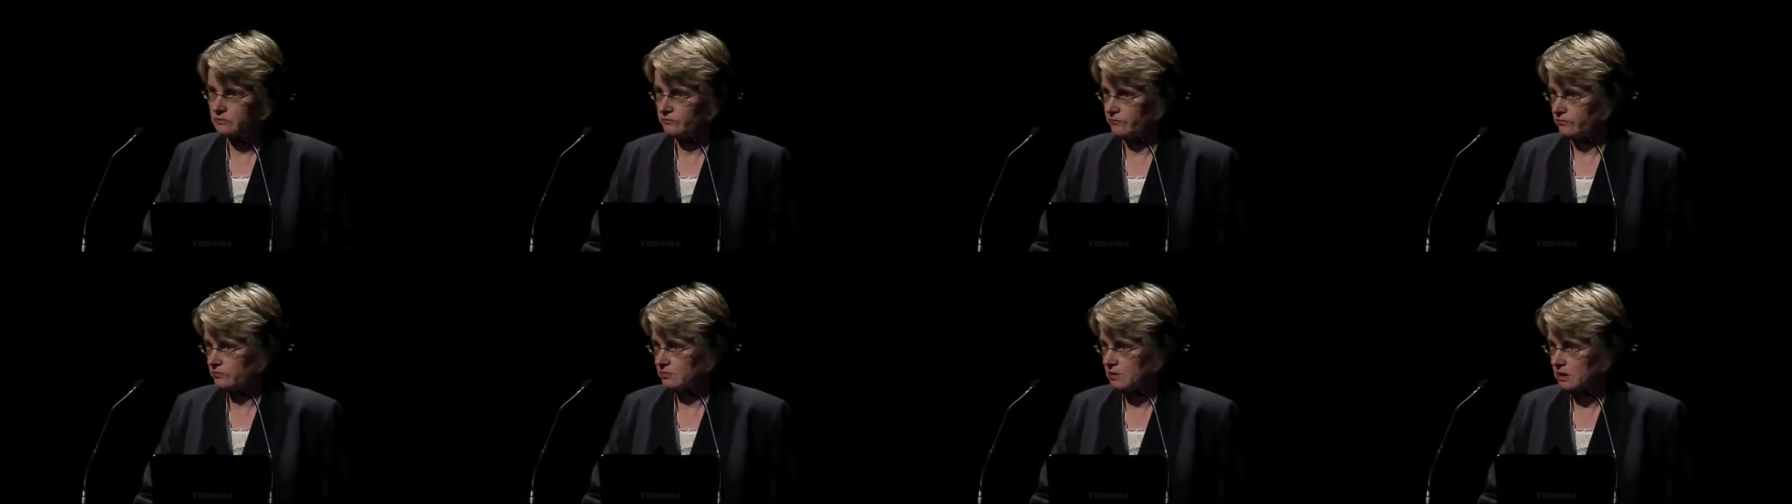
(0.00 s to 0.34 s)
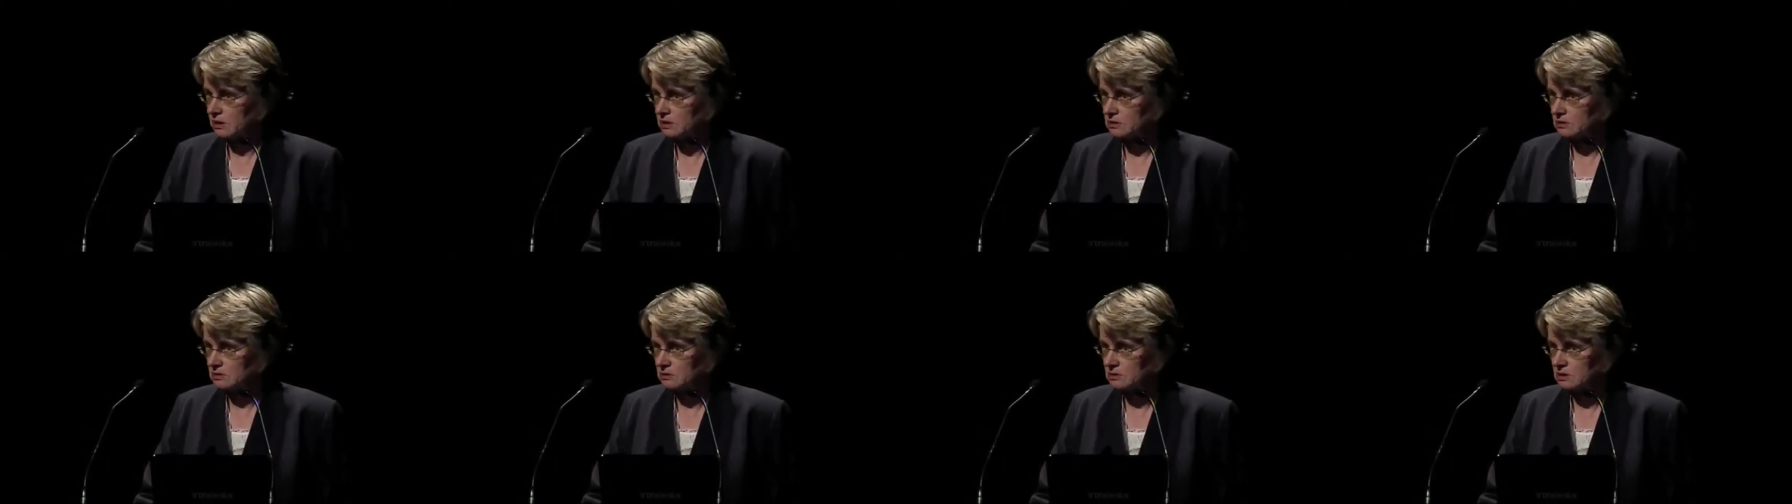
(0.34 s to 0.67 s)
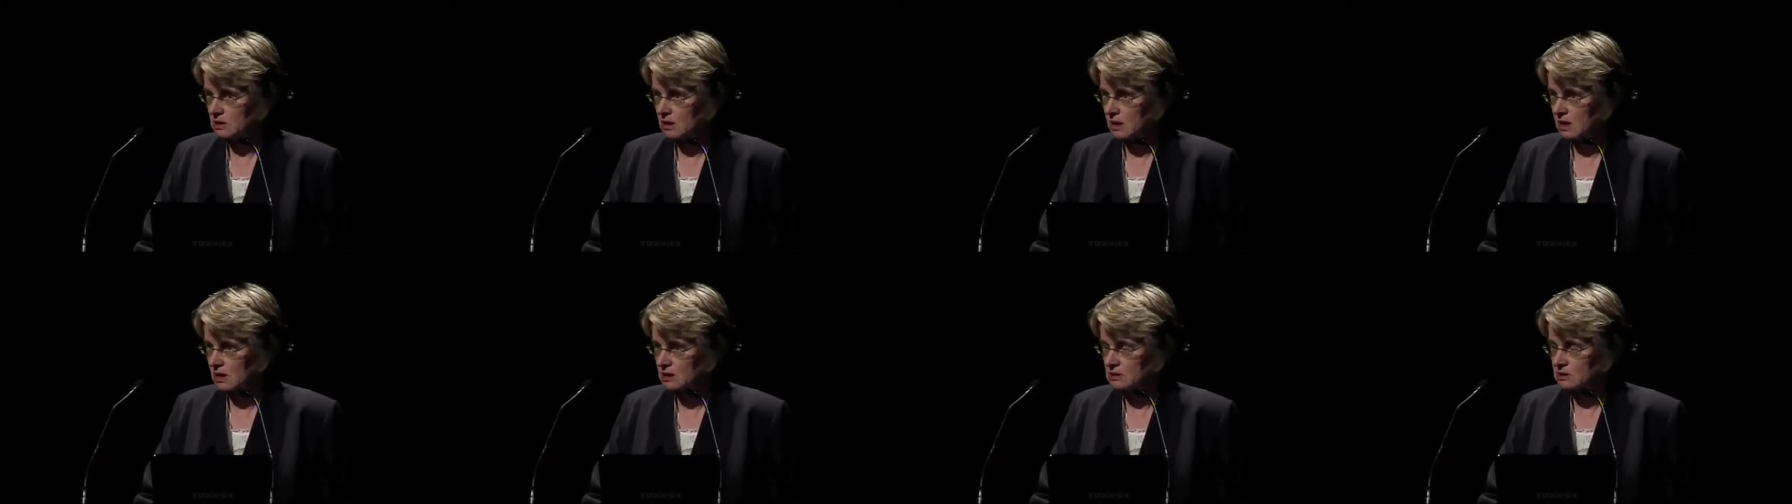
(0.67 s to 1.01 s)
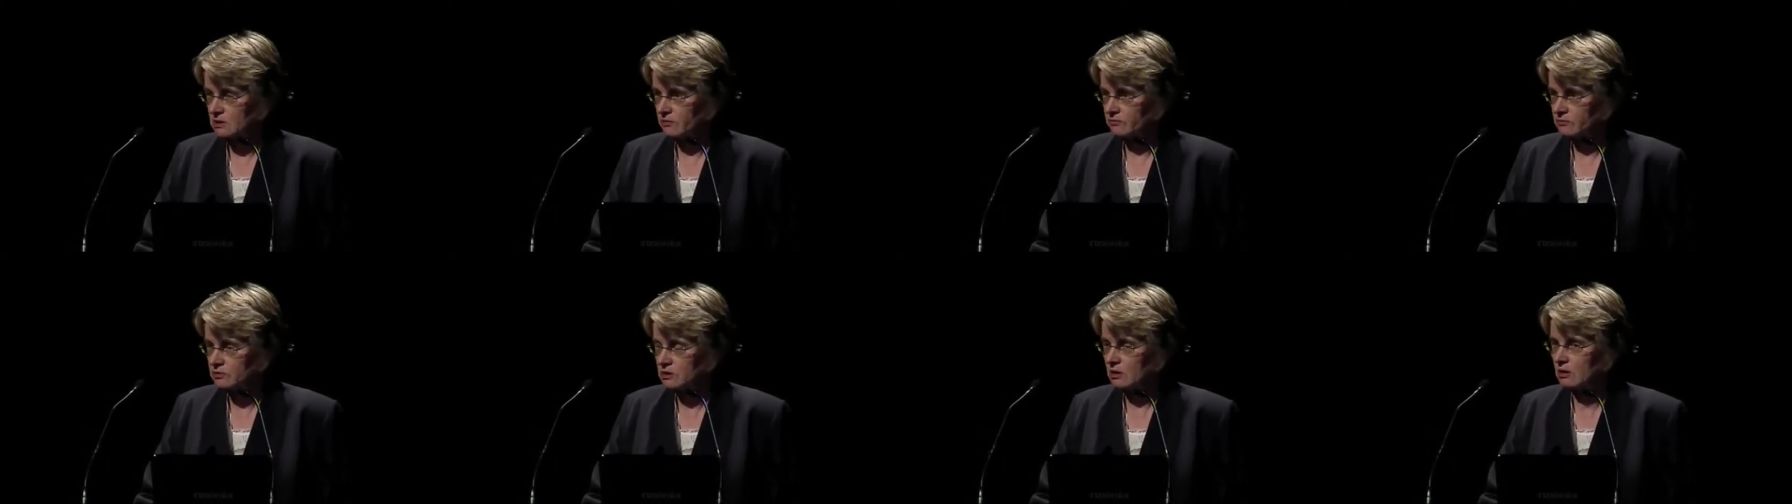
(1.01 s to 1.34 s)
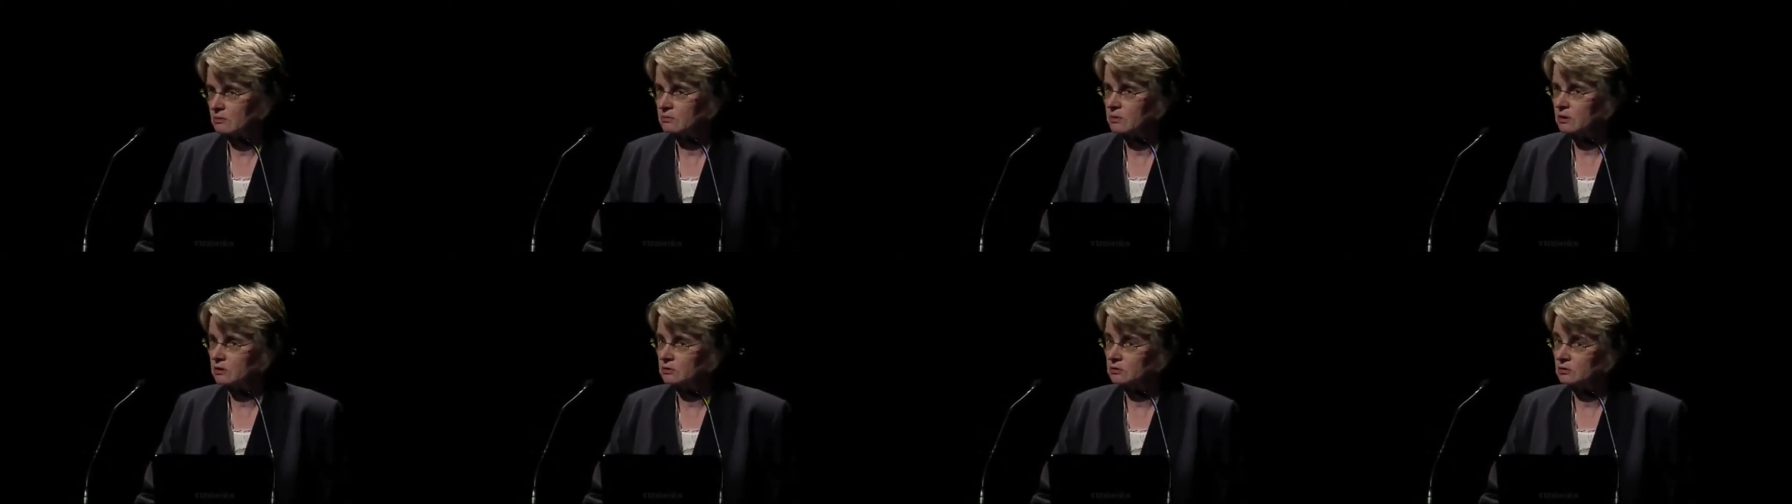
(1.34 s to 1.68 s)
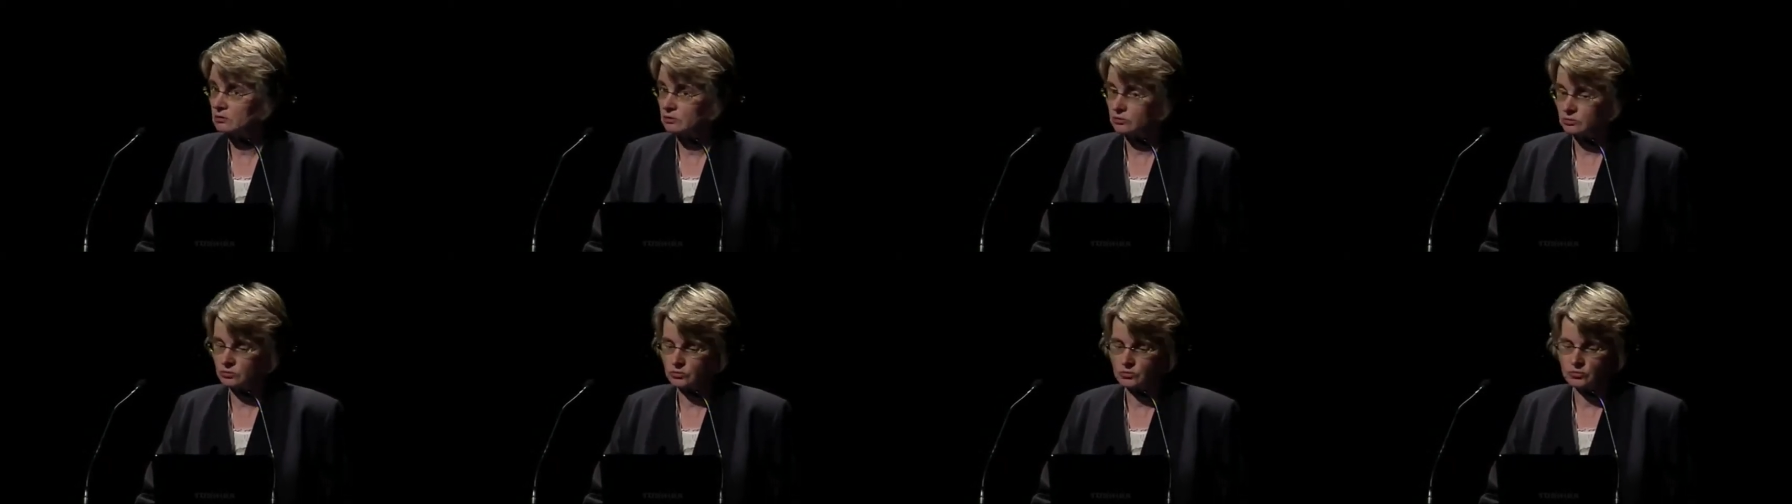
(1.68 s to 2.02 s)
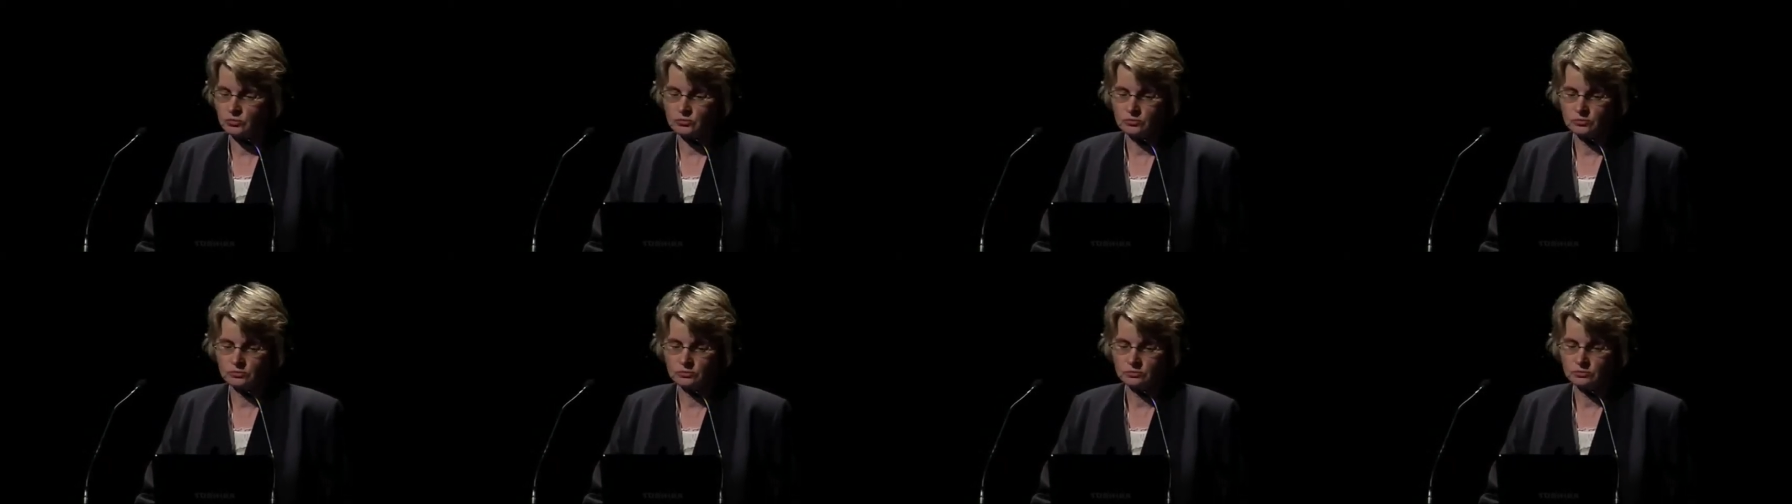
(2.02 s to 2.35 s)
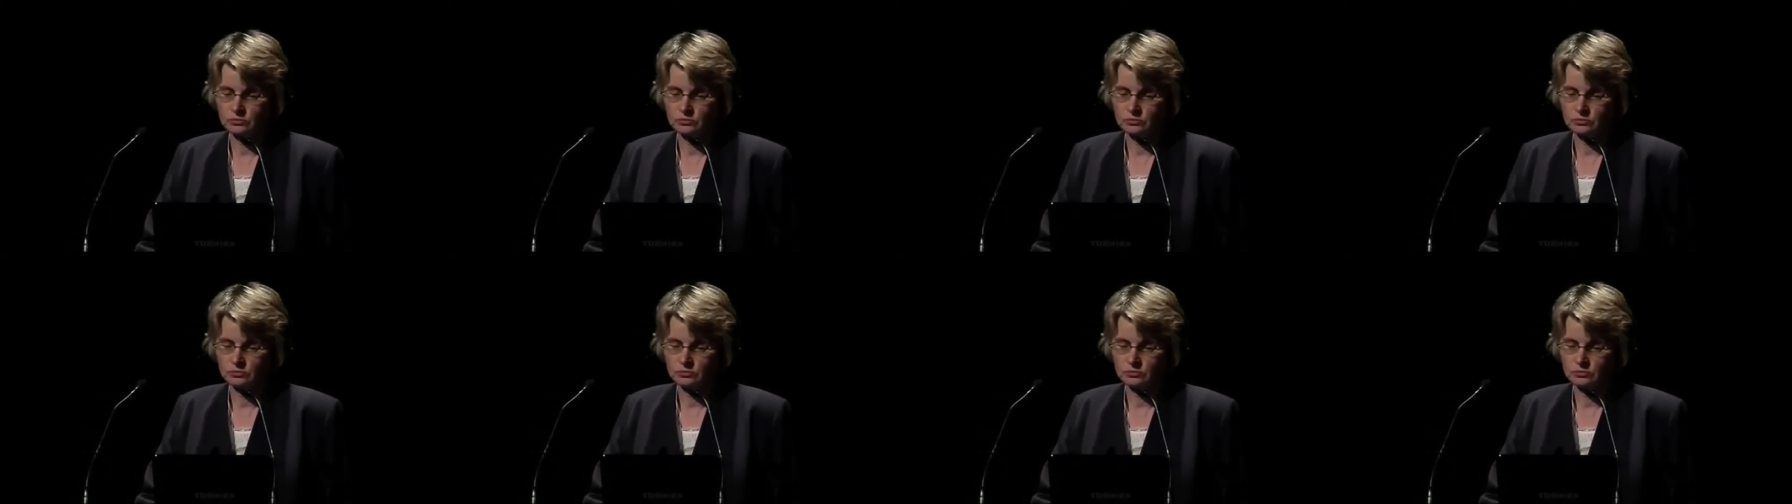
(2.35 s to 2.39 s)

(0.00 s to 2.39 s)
information decays over time, but not all.